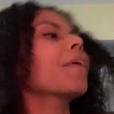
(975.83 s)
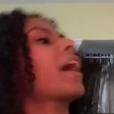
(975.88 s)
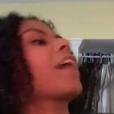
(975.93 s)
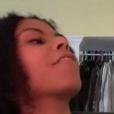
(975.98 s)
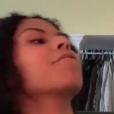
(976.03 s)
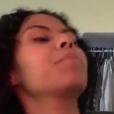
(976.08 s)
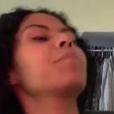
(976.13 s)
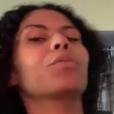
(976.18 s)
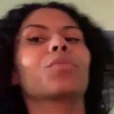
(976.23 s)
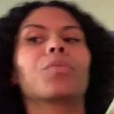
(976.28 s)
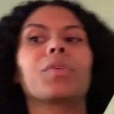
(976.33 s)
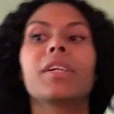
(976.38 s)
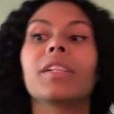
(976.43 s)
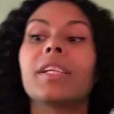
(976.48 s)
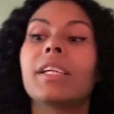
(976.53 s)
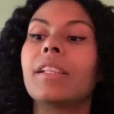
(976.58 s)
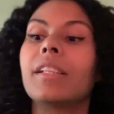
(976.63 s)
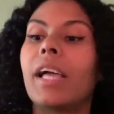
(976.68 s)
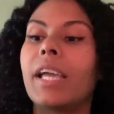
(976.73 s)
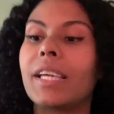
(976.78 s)
I've been
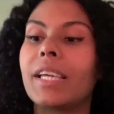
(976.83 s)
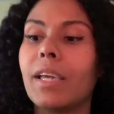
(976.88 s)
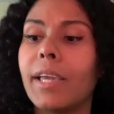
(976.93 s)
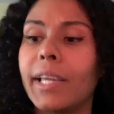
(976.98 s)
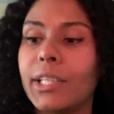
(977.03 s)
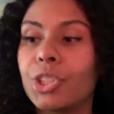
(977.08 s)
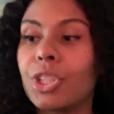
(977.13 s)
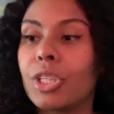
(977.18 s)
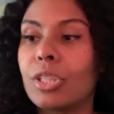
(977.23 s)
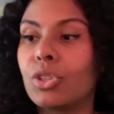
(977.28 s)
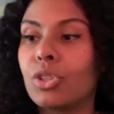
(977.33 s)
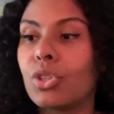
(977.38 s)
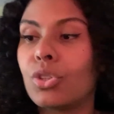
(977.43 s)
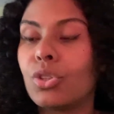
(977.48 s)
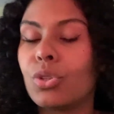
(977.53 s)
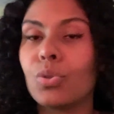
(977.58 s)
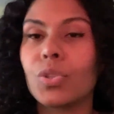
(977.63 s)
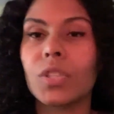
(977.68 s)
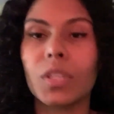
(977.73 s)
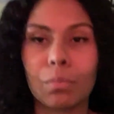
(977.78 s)
really like itching to
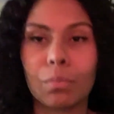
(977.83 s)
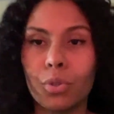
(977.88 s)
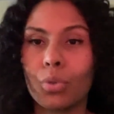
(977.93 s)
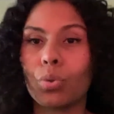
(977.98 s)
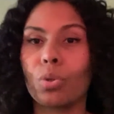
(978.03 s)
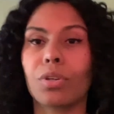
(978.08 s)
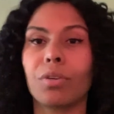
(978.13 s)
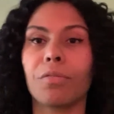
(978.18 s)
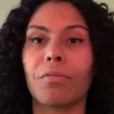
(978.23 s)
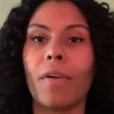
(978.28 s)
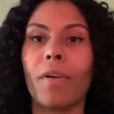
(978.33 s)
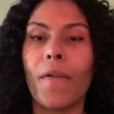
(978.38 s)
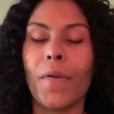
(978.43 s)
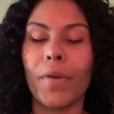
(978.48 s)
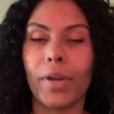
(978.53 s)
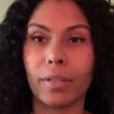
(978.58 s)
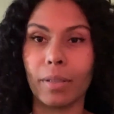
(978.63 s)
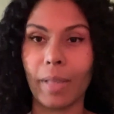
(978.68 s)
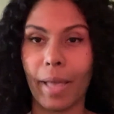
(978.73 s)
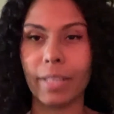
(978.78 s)
do some sort of
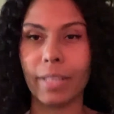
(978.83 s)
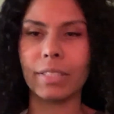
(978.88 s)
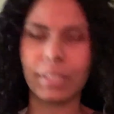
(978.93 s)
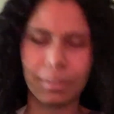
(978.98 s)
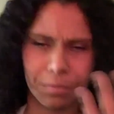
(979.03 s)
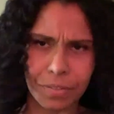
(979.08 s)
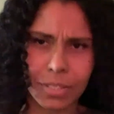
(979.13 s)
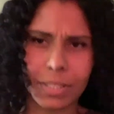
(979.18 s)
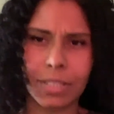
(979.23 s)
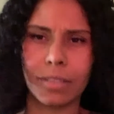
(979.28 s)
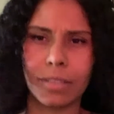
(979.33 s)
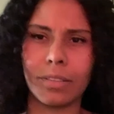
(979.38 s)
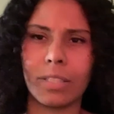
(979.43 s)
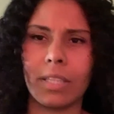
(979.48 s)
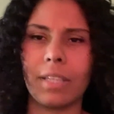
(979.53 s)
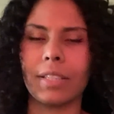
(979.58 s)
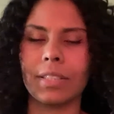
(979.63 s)
cleanse physically,